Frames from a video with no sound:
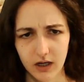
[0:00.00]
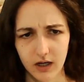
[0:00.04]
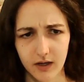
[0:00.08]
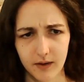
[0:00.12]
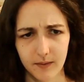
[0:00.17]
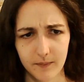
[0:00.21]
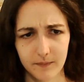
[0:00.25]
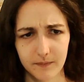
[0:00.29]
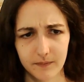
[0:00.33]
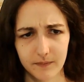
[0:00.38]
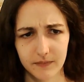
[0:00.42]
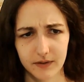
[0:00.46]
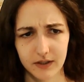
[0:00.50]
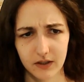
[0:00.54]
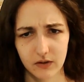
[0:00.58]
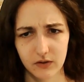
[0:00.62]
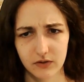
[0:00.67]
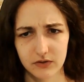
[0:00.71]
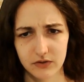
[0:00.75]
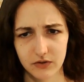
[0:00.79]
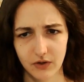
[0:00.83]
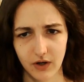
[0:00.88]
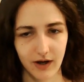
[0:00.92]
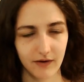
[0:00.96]
They
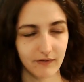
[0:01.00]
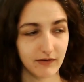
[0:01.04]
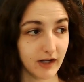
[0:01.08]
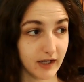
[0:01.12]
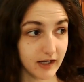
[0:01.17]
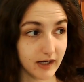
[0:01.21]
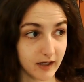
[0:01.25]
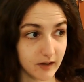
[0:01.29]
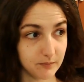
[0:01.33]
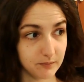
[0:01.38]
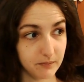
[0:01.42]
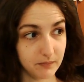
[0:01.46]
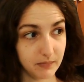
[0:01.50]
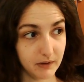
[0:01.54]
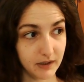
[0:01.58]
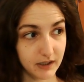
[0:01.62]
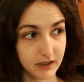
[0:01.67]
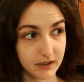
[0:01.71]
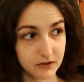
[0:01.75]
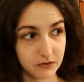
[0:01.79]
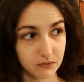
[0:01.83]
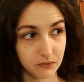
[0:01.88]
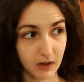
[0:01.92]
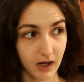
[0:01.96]
also have like a
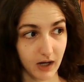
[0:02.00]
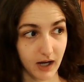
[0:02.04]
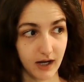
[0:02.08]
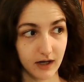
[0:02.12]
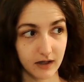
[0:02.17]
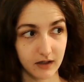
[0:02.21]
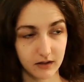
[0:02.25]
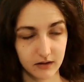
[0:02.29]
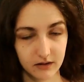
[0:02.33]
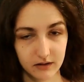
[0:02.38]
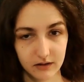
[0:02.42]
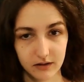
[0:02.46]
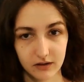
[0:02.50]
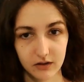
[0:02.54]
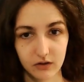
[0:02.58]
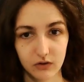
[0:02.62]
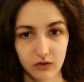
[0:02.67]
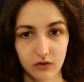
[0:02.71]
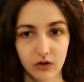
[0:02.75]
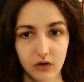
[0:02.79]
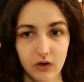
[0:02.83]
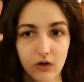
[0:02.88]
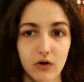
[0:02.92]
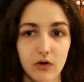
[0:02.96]
place to hang
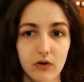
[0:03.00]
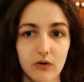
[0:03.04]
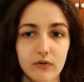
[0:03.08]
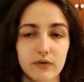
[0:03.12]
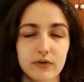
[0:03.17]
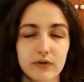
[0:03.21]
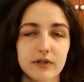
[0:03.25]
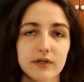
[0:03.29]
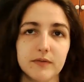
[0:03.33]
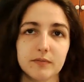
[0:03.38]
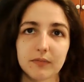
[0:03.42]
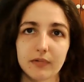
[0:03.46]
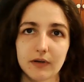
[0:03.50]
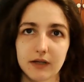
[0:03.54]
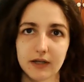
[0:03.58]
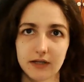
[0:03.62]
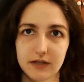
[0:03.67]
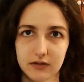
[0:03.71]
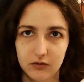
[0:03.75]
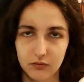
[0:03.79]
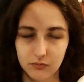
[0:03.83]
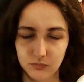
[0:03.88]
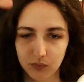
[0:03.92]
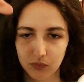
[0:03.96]
clothes,
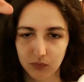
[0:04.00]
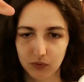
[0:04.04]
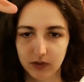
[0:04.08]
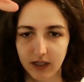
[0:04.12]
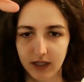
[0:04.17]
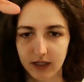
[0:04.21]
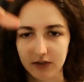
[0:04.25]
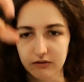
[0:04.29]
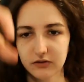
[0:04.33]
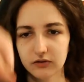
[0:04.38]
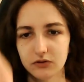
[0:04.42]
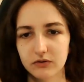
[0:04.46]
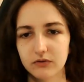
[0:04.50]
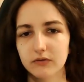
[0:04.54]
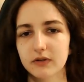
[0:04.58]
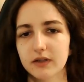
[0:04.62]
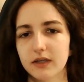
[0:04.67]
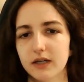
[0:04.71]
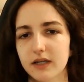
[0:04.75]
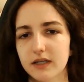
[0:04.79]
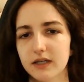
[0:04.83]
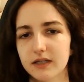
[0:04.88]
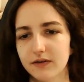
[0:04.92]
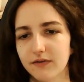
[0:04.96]
place to put like
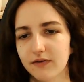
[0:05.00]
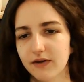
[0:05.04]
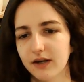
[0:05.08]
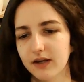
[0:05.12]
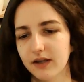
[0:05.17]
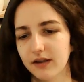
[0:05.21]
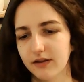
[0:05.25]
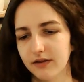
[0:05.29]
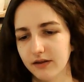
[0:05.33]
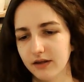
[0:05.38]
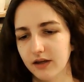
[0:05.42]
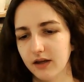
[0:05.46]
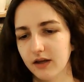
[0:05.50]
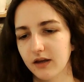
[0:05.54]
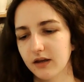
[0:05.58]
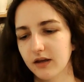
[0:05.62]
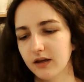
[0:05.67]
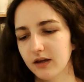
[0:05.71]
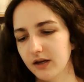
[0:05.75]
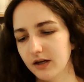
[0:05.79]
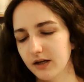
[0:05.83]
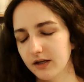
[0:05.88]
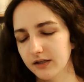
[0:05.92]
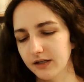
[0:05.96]
suitcase, if
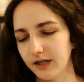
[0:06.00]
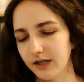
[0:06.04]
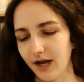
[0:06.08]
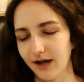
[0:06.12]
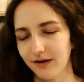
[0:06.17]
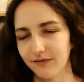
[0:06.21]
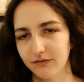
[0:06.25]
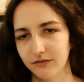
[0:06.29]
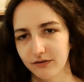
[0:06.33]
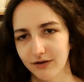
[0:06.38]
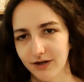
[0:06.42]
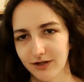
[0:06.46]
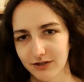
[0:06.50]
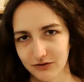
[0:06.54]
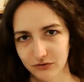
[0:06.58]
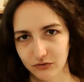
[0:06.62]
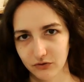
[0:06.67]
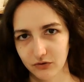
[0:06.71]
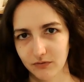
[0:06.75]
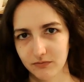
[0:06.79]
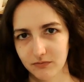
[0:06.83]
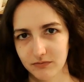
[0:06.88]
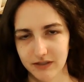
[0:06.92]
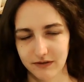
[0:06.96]
anything. They have
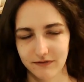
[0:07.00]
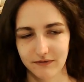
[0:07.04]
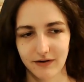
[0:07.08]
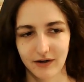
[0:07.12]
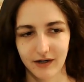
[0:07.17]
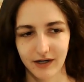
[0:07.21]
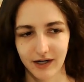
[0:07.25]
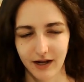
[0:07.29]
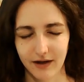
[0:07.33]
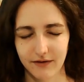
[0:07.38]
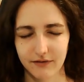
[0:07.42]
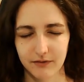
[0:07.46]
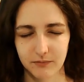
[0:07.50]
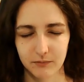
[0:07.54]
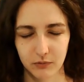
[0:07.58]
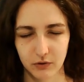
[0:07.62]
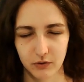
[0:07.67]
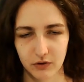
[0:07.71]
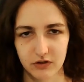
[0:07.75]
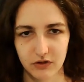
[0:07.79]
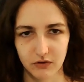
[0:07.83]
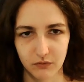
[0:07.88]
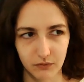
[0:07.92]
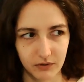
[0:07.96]
restrooms. They even have a
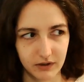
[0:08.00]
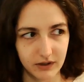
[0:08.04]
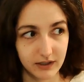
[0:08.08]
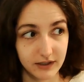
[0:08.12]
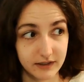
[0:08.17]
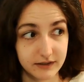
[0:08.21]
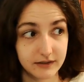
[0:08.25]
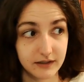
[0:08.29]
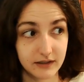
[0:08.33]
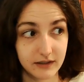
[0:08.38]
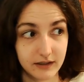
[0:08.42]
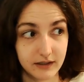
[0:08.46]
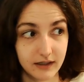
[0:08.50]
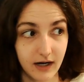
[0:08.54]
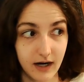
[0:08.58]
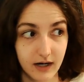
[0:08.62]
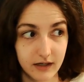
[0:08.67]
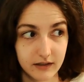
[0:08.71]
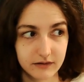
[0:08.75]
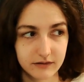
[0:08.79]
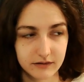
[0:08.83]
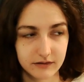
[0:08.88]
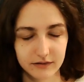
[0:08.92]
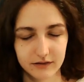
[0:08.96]
person with a little
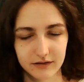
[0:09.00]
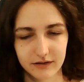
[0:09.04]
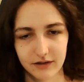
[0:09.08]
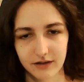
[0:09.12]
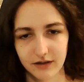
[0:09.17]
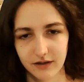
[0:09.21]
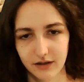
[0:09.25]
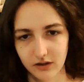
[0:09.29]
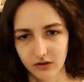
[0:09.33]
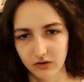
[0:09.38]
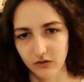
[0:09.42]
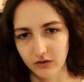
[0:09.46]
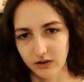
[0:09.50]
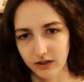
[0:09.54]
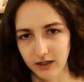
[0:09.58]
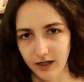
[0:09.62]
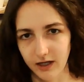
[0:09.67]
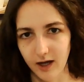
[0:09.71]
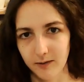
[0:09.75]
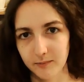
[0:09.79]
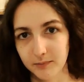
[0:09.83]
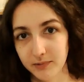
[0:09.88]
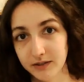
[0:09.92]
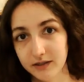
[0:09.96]
cart
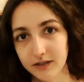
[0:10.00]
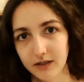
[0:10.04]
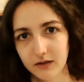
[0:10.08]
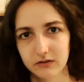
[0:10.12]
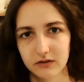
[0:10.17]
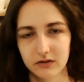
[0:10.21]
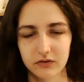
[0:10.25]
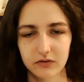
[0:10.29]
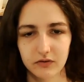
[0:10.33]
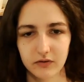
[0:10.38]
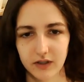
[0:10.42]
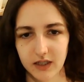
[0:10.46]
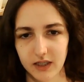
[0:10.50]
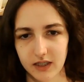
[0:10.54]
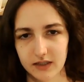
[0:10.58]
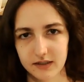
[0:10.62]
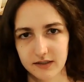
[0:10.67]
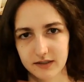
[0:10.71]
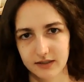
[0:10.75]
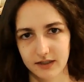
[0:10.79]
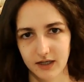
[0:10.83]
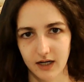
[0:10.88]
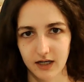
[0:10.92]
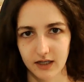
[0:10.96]
going up and down the
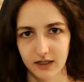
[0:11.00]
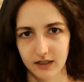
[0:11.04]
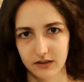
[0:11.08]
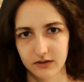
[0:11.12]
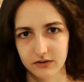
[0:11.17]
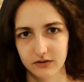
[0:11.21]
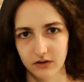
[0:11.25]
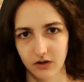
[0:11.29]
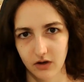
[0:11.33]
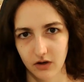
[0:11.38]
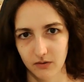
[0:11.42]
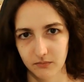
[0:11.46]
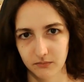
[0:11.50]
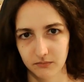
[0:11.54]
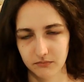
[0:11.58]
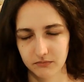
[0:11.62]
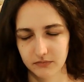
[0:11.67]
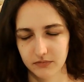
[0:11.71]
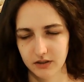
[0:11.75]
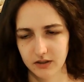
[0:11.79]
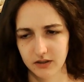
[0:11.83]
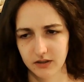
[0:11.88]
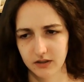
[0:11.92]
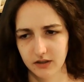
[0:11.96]
train selling
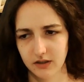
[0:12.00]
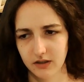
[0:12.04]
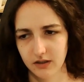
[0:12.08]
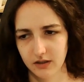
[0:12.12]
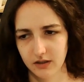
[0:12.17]
some